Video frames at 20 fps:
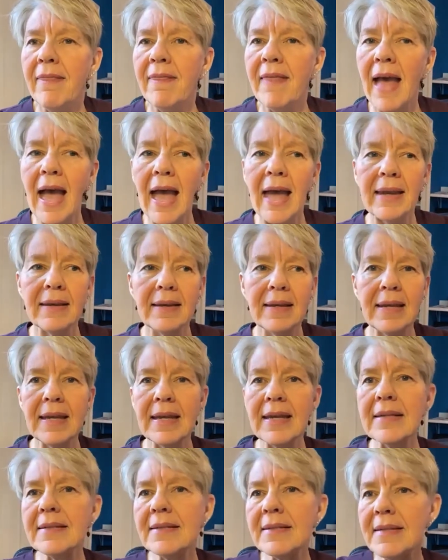that
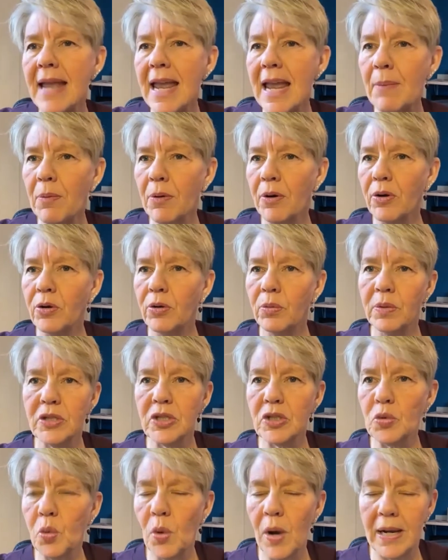his neighbor who
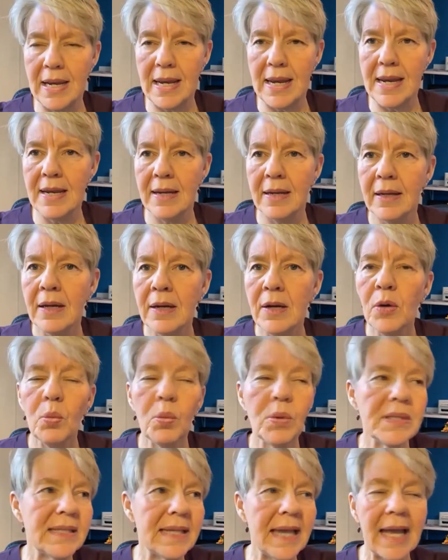was 20
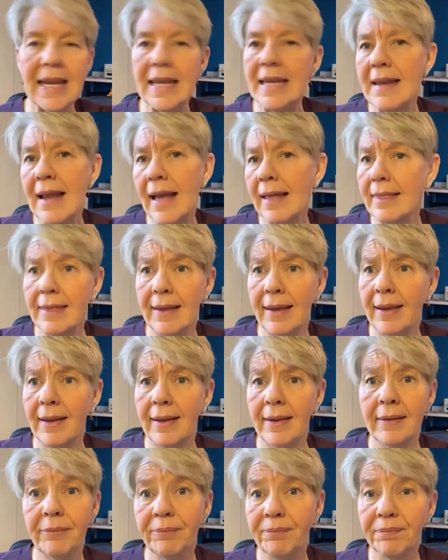was getting
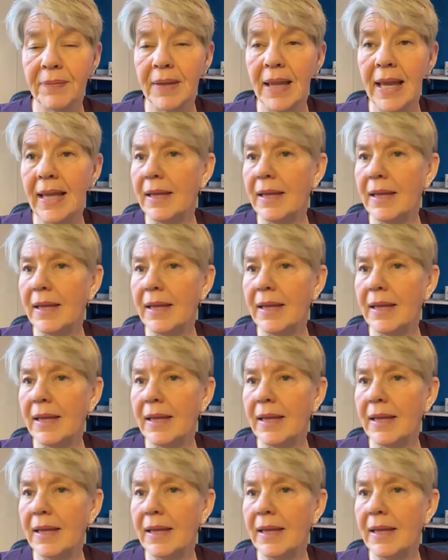nothing